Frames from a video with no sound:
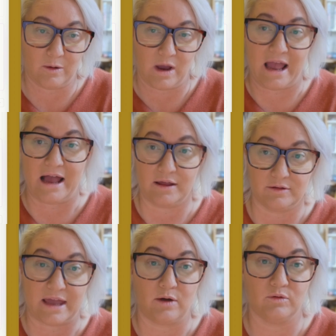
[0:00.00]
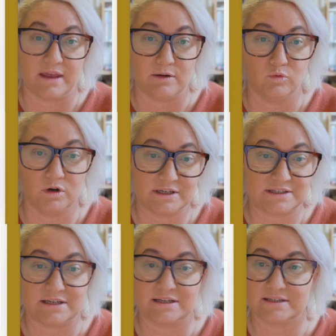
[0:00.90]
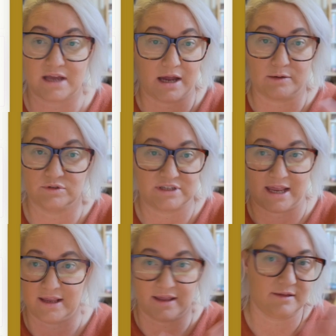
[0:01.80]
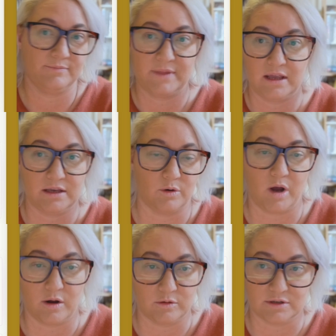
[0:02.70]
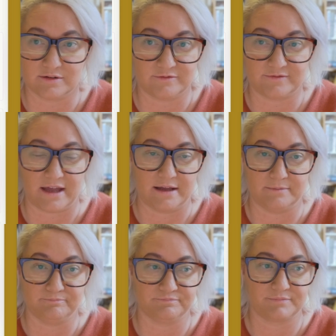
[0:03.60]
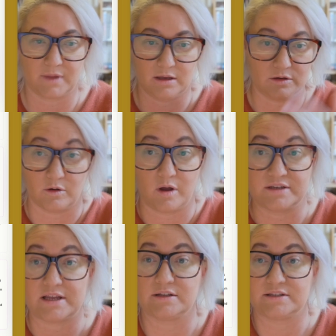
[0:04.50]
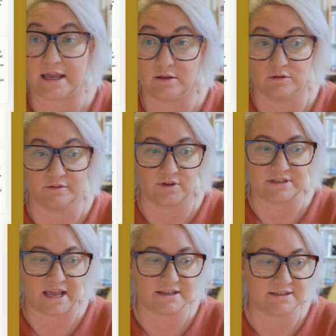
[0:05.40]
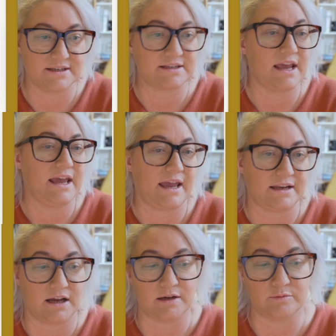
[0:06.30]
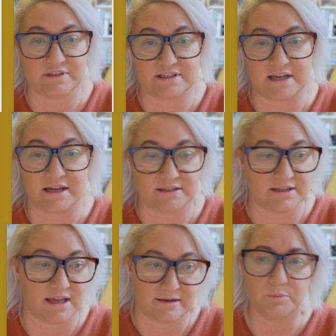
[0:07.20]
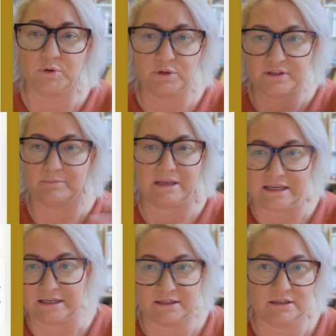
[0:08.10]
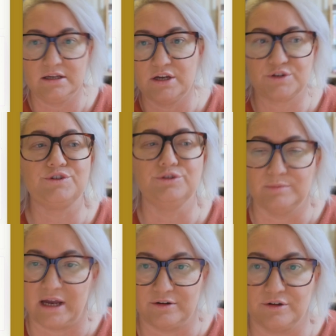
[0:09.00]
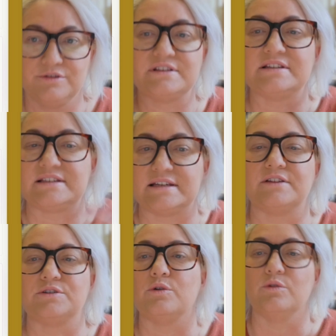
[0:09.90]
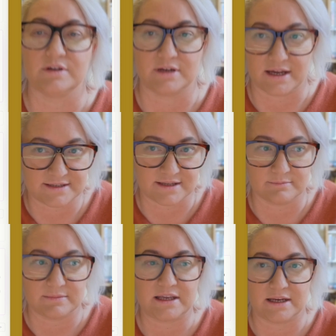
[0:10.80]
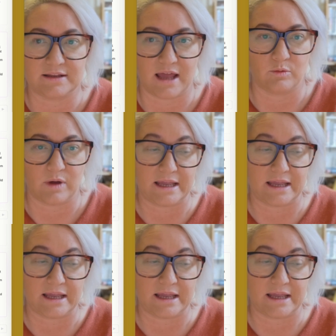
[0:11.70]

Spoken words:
How that then works is I will take, you know, a whole lot of, I'll take all of those answers and I will start to then put them in to my notes and start to organize them in that way.